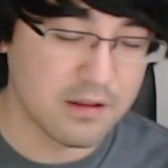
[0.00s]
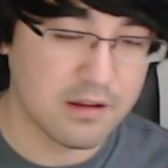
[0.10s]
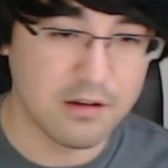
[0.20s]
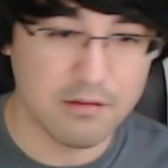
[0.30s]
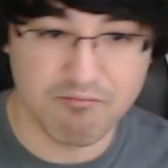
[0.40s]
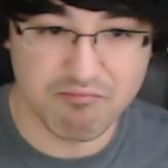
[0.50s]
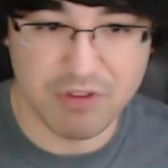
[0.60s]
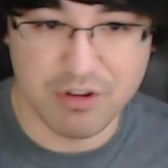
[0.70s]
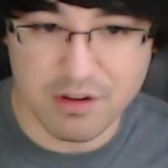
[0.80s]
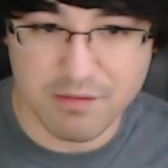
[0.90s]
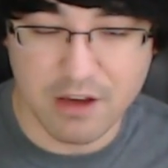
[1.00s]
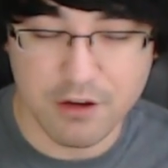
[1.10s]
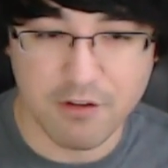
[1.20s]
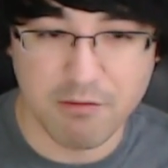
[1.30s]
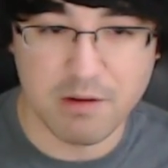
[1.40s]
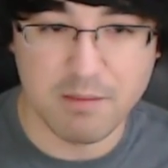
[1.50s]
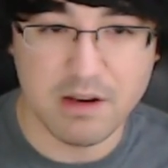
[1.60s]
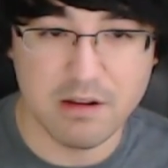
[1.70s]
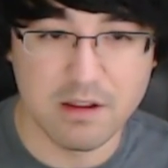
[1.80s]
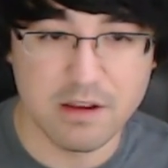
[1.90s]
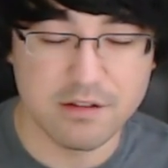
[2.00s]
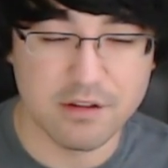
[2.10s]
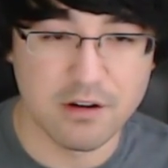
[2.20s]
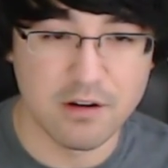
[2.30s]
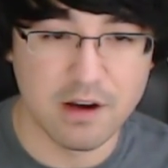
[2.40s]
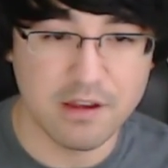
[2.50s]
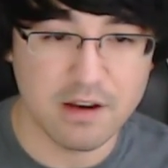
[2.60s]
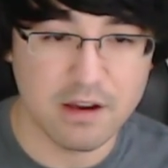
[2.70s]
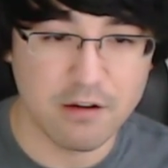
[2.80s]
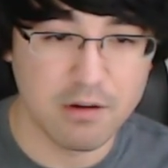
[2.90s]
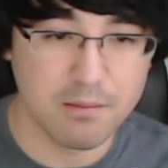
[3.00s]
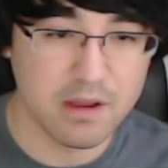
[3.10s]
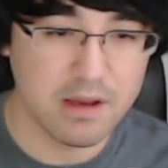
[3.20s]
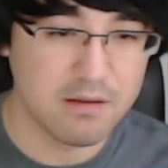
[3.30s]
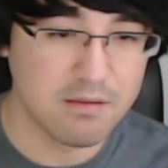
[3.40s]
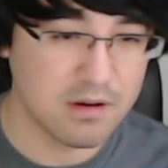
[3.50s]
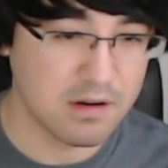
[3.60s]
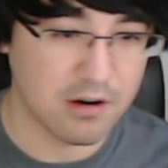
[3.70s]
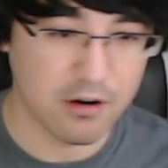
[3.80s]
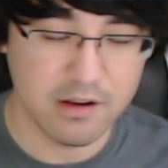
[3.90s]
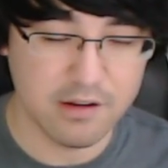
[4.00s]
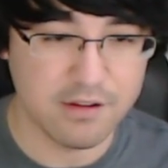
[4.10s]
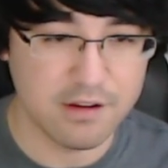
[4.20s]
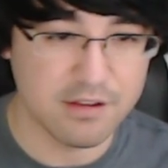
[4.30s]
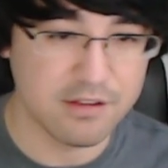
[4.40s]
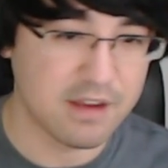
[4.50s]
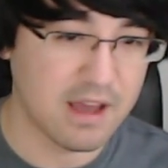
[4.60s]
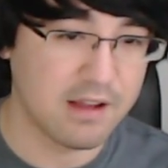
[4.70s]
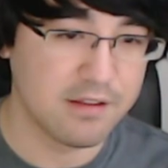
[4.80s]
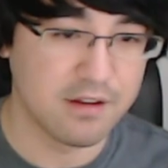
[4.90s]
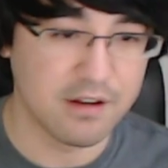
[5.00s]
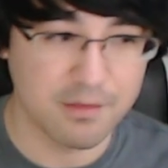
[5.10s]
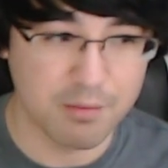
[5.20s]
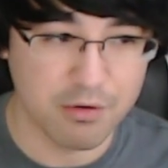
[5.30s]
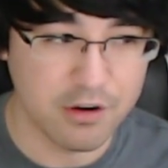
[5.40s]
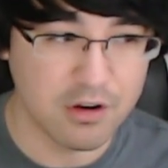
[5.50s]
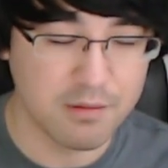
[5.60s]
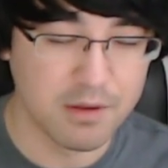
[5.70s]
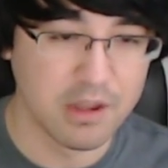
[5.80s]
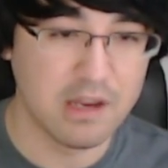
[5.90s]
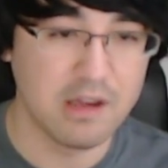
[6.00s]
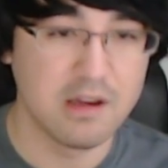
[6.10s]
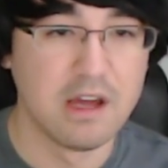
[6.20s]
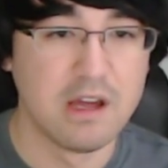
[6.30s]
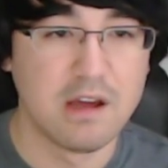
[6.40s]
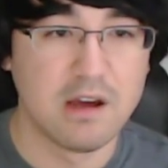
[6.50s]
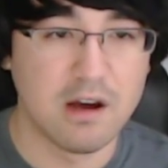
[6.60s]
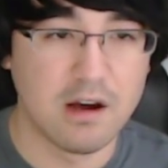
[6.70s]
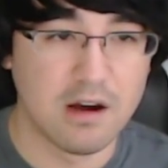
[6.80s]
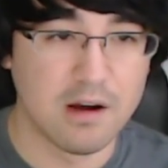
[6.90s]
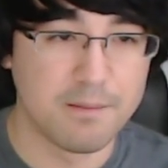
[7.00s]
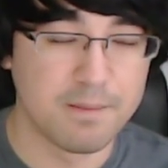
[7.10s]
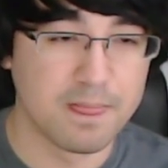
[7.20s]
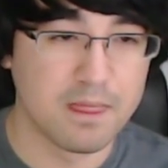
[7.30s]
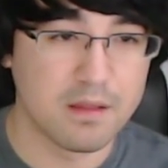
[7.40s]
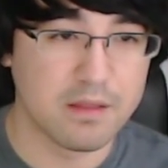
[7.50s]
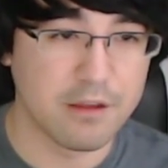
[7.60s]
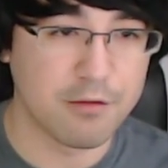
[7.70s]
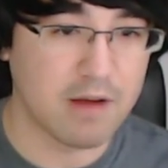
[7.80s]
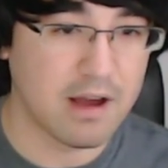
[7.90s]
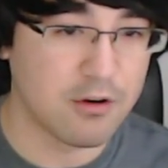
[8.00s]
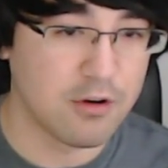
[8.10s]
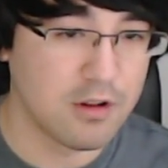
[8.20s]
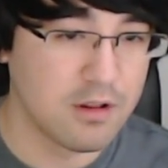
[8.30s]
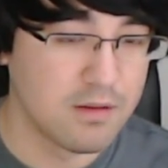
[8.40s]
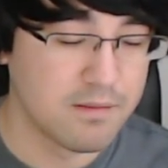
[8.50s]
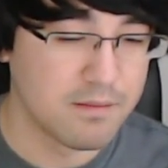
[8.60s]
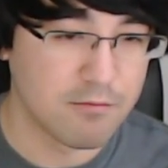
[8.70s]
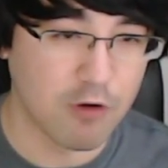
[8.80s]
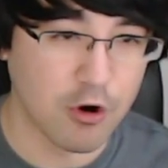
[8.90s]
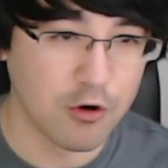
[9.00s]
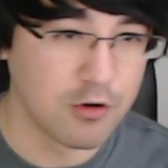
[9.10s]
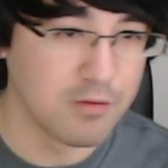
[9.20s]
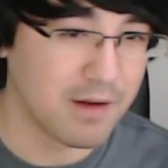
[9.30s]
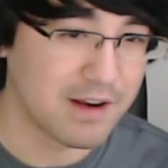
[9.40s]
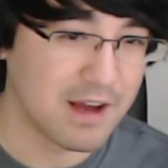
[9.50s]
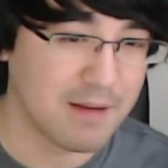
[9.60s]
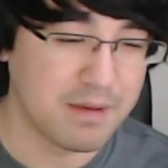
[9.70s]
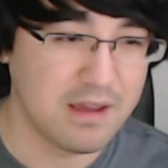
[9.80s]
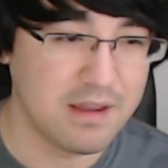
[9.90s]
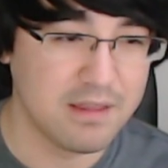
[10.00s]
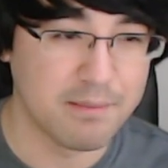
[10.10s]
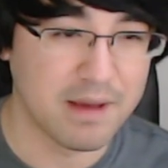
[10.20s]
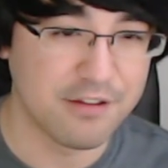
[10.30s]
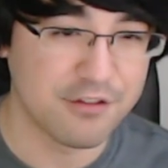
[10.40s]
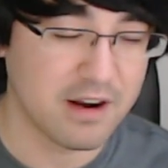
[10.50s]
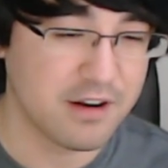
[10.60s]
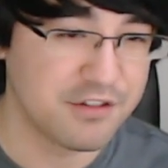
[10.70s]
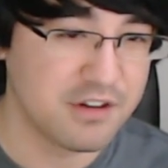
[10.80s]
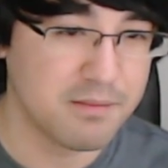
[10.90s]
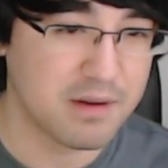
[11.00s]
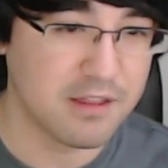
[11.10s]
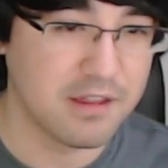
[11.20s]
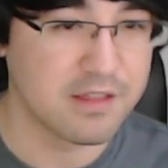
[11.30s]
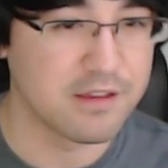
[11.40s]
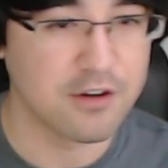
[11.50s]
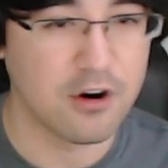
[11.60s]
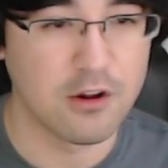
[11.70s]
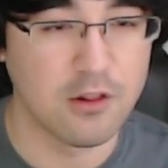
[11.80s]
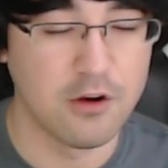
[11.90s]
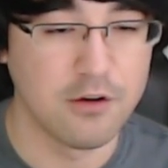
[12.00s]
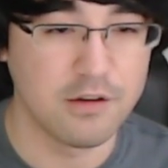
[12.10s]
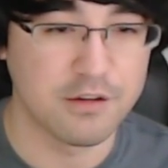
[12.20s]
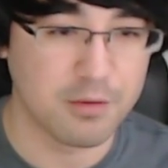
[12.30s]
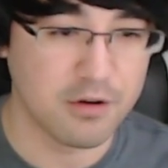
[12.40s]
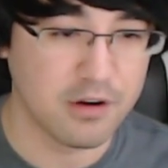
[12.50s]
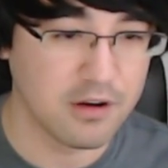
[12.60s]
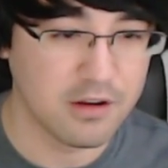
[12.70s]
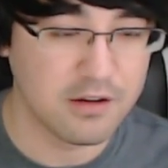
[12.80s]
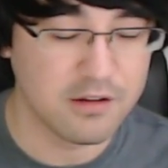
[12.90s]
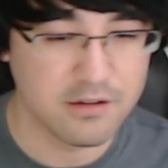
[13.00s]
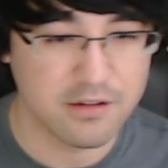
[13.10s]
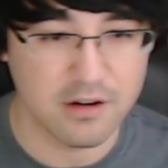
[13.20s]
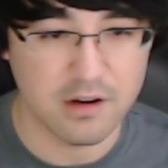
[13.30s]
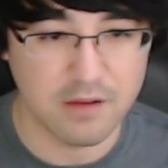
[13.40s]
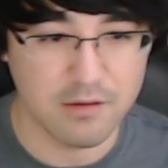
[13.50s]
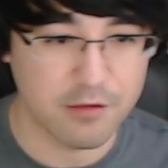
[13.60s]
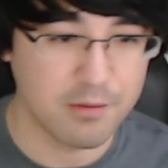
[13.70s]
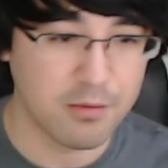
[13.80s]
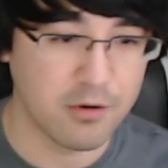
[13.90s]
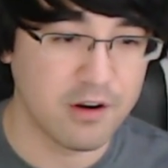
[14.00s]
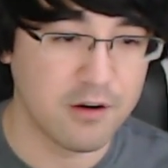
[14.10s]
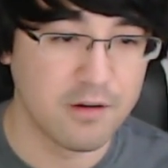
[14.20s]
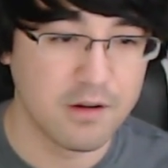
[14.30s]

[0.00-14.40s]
You can get value from it immediately. So I think Necrium Blade, it already has decent stats. It has a pretty good ability. Death Rattle Rogue might not be the best strategy, but I think this card alone is pretty good. So I'm going to give it a 3.0.